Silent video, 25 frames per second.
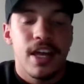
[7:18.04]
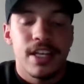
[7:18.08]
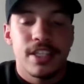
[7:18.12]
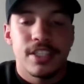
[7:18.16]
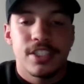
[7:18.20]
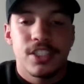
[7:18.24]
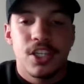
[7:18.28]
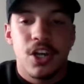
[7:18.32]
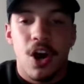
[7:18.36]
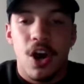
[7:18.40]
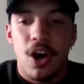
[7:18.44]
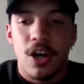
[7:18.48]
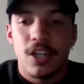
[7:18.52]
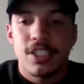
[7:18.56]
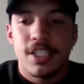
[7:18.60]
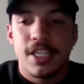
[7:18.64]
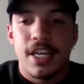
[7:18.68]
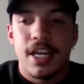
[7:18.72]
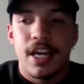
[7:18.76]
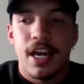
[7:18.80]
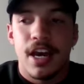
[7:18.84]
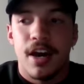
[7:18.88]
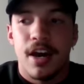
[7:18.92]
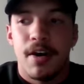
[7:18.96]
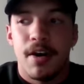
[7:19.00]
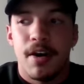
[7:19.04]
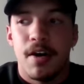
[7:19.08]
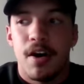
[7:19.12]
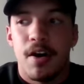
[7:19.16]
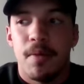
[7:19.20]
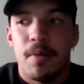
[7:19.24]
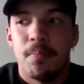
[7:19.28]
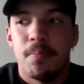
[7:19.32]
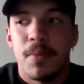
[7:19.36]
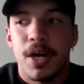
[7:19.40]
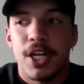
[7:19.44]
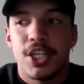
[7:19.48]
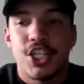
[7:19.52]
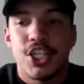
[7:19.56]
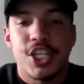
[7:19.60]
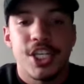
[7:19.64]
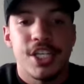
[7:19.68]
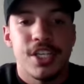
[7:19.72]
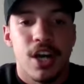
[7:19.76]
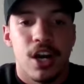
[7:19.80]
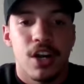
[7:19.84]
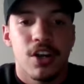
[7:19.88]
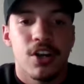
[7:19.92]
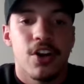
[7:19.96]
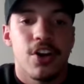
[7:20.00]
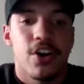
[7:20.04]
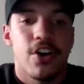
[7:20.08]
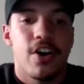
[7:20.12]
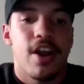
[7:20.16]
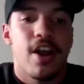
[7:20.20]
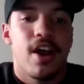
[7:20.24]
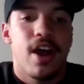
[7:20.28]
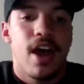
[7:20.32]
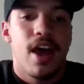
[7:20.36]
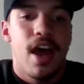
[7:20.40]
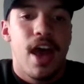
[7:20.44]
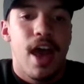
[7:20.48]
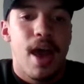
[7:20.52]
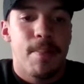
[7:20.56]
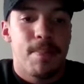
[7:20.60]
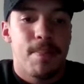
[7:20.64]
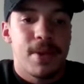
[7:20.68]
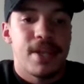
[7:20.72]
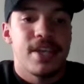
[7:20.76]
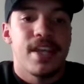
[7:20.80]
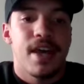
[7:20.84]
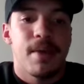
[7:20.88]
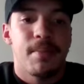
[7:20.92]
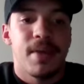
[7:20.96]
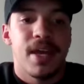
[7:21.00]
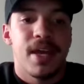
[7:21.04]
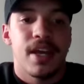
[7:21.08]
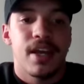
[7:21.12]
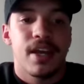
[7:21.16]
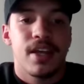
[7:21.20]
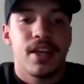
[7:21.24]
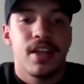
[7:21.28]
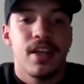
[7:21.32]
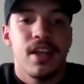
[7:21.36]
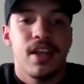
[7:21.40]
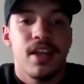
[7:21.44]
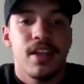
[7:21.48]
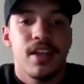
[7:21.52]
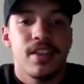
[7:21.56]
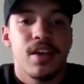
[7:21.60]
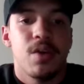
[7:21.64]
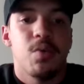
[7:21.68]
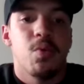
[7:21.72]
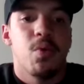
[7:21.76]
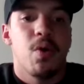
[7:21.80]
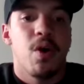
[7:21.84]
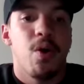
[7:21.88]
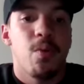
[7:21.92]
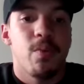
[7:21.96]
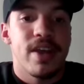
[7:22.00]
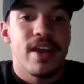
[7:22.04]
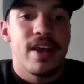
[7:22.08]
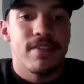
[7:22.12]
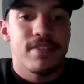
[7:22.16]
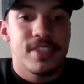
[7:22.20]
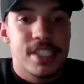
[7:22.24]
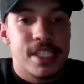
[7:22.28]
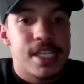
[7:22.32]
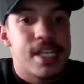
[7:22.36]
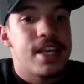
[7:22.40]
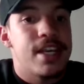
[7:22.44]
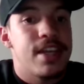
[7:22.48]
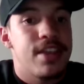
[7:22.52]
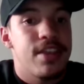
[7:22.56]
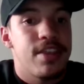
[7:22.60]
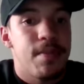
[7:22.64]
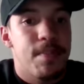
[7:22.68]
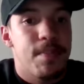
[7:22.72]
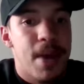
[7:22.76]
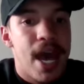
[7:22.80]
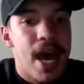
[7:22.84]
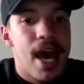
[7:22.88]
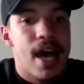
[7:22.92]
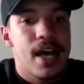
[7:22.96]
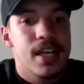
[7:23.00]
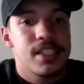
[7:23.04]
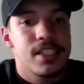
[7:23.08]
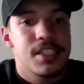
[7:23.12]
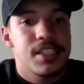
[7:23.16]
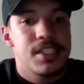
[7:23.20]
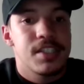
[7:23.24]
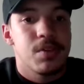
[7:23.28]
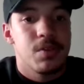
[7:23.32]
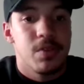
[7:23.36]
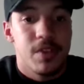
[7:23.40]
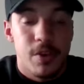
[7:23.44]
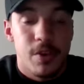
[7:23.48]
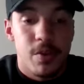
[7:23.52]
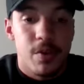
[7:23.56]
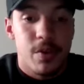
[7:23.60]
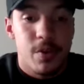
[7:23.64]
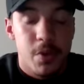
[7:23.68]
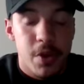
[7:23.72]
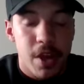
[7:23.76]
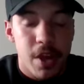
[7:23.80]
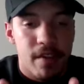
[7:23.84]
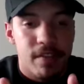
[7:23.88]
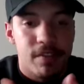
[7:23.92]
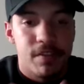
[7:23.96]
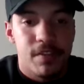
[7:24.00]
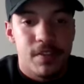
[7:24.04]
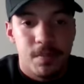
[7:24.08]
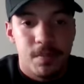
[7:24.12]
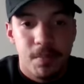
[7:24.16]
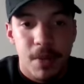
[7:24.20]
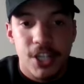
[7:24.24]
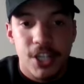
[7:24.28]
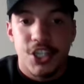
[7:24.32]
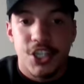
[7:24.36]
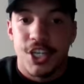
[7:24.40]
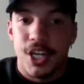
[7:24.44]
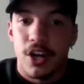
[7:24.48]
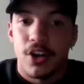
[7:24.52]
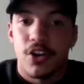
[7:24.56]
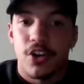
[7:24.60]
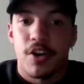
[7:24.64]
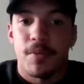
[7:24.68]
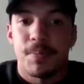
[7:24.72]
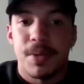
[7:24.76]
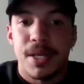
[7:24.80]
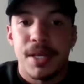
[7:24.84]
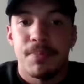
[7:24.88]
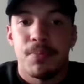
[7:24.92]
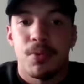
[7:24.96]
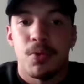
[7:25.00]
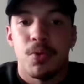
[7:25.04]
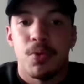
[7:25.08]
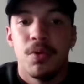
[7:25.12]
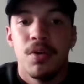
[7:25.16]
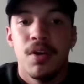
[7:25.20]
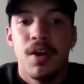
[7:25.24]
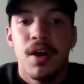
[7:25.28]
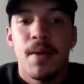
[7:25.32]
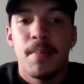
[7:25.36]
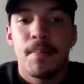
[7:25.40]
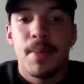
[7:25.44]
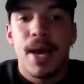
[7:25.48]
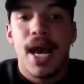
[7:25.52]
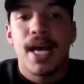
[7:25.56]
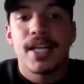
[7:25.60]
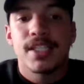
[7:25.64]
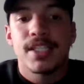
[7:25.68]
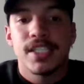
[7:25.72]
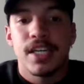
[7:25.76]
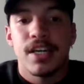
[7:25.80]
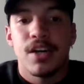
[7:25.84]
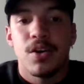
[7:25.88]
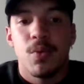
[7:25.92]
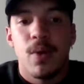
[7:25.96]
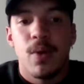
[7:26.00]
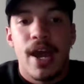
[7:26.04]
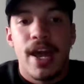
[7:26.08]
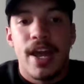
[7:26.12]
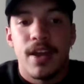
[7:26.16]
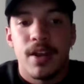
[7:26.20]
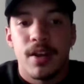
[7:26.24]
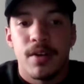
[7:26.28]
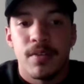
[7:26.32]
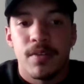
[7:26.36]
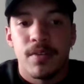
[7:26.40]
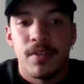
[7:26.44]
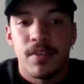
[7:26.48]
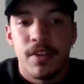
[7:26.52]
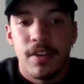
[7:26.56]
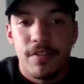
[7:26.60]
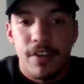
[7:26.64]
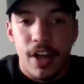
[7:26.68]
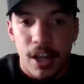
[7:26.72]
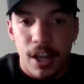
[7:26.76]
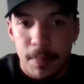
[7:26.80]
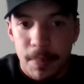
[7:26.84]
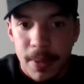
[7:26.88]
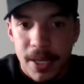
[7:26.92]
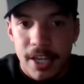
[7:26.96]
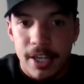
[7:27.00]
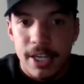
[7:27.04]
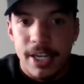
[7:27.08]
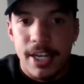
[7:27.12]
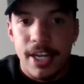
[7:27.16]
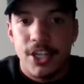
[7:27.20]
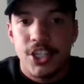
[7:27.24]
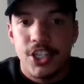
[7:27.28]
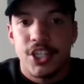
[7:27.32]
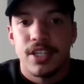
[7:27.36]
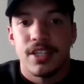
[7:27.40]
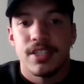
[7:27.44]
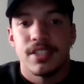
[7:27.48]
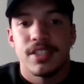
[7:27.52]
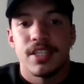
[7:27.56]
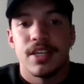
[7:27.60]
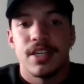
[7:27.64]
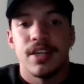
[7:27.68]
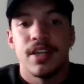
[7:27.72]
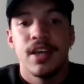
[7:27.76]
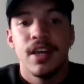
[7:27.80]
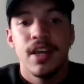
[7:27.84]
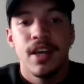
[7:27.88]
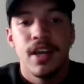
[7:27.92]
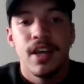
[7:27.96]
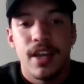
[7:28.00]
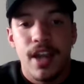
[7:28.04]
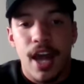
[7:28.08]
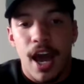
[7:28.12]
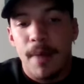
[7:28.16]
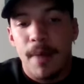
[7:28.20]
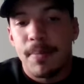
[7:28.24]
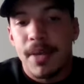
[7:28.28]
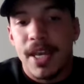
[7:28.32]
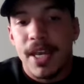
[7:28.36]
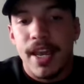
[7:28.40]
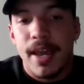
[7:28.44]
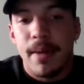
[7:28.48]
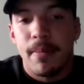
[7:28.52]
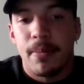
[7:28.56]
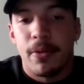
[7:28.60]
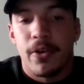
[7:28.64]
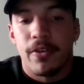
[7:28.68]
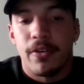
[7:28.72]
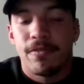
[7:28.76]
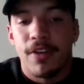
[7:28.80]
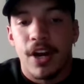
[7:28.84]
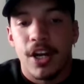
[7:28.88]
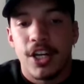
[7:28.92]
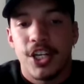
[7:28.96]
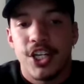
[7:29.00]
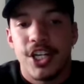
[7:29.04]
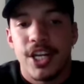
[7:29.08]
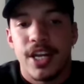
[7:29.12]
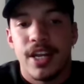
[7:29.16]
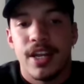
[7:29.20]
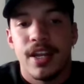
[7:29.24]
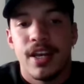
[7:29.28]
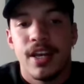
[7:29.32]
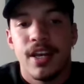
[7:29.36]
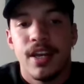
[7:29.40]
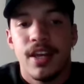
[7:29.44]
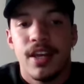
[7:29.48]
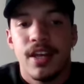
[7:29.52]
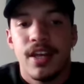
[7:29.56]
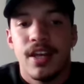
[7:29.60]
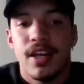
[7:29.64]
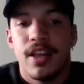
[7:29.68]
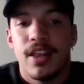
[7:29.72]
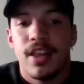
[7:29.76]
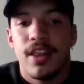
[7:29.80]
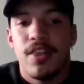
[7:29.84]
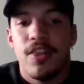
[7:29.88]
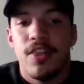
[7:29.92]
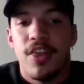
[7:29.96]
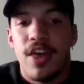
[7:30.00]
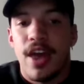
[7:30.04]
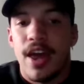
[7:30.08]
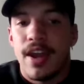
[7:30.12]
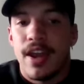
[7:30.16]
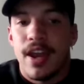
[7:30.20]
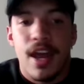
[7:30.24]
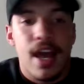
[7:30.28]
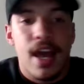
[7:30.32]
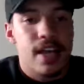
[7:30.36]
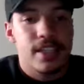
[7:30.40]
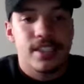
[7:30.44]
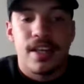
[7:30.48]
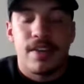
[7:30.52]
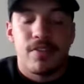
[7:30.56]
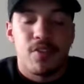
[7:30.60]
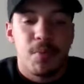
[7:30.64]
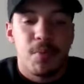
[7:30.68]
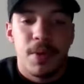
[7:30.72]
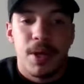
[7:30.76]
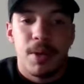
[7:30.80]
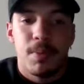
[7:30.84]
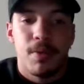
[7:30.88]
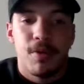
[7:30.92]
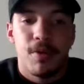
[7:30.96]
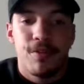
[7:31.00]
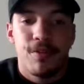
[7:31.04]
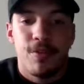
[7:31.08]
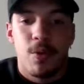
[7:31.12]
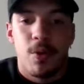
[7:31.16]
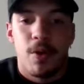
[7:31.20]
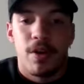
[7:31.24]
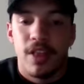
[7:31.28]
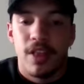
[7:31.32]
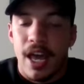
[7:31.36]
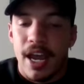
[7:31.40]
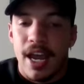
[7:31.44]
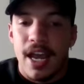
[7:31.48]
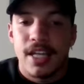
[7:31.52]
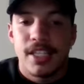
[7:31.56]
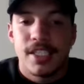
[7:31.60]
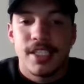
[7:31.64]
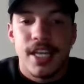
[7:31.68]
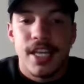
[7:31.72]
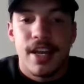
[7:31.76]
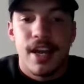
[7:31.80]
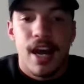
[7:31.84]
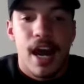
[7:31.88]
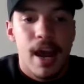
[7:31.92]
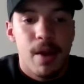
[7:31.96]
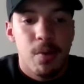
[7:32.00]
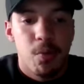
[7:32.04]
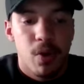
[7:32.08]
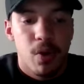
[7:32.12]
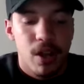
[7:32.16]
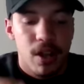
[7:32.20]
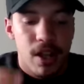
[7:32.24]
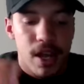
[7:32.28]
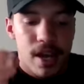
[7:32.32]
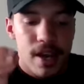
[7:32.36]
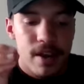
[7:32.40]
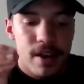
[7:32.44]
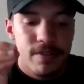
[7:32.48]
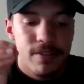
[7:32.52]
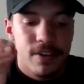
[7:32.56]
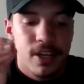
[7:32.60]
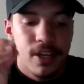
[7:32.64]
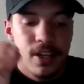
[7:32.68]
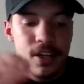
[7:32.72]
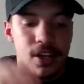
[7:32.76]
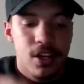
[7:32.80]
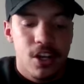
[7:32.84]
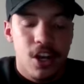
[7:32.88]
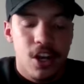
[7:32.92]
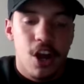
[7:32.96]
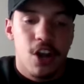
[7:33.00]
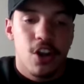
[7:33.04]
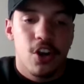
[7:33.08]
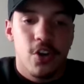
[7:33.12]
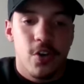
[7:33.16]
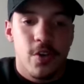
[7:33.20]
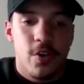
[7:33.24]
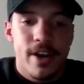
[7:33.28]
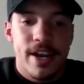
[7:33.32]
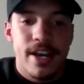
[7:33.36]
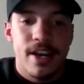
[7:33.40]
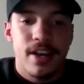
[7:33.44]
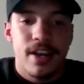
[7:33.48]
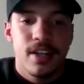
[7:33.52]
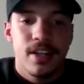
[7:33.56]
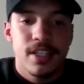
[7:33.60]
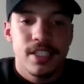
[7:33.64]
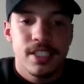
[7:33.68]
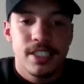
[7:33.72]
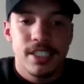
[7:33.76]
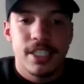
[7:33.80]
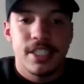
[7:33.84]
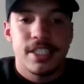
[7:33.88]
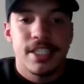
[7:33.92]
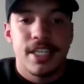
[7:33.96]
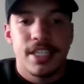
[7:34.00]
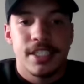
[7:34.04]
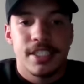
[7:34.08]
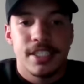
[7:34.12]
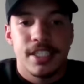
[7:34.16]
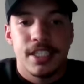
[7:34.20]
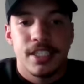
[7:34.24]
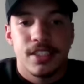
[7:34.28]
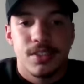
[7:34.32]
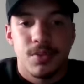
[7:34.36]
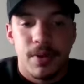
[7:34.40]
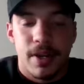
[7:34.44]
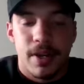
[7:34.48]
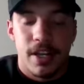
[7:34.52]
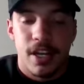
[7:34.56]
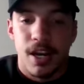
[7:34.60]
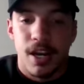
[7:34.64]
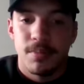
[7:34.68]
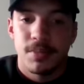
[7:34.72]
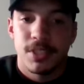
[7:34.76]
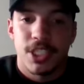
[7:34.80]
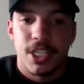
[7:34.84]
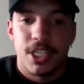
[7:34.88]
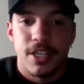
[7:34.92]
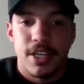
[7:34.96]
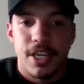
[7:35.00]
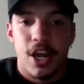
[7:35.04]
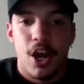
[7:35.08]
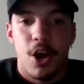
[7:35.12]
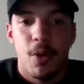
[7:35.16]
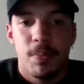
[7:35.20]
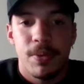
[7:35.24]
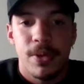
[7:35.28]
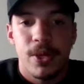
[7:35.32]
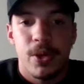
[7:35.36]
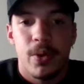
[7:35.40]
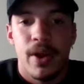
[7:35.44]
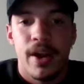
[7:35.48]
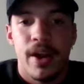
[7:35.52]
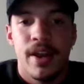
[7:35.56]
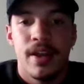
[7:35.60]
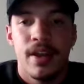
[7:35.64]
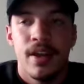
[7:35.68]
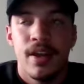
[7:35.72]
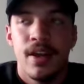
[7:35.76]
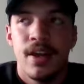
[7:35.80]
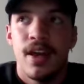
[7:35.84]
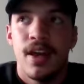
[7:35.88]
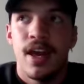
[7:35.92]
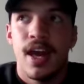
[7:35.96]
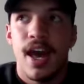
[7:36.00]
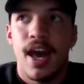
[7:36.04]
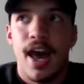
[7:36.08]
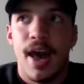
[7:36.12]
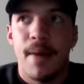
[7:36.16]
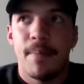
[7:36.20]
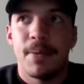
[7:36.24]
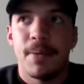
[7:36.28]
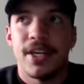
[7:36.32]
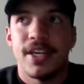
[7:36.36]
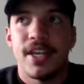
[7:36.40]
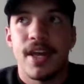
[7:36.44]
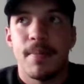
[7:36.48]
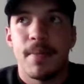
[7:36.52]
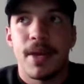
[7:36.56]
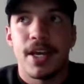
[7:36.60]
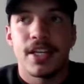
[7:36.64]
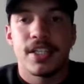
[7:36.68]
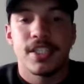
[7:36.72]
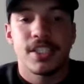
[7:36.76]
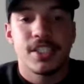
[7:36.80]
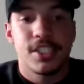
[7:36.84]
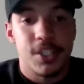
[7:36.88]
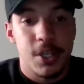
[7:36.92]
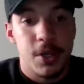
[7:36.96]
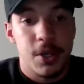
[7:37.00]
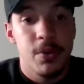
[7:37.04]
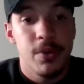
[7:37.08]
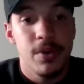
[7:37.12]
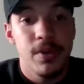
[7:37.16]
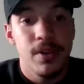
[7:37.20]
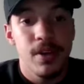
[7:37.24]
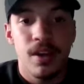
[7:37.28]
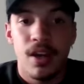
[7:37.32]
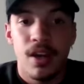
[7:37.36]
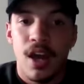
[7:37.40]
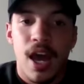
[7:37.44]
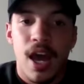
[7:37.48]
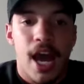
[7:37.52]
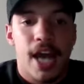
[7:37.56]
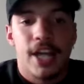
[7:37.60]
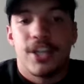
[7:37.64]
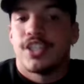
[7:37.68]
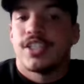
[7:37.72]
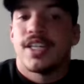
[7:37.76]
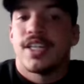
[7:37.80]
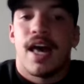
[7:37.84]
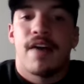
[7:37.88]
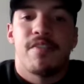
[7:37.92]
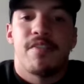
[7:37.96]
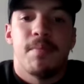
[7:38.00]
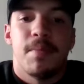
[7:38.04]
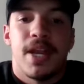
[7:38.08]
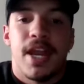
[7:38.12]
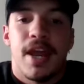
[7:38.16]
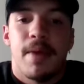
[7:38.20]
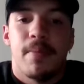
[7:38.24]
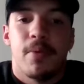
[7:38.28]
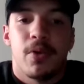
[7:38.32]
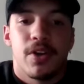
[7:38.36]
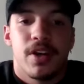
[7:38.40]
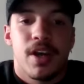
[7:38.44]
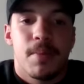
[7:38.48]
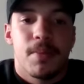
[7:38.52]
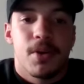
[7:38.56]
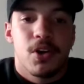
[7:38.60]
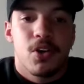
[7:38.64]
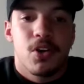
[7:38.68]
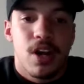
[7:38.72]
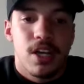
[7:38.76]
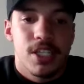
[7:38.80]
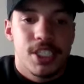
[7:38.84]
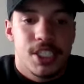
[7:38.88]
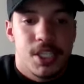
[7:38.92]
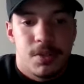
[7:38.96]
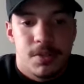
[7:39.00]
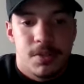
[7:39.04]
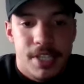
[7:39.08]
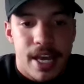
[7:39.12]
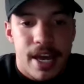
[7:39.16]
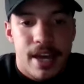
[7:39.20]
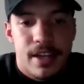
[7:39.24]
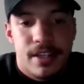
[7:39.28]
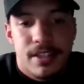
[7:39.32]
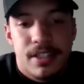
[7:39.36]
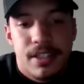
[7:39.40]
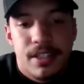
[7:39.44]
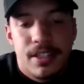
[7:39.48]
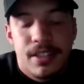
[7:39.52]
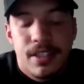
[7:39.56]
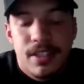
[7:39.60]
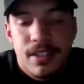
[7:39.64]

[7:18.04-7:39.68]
it's causing a much younger epidemic than what we have seen in the past. We have much younger people passing away and developing addictions and not being able to function than it has ever been before. Like I said, I will have concrete statistics when it comes to the opioid epidemic soon. I just haven't been able to come across those yet.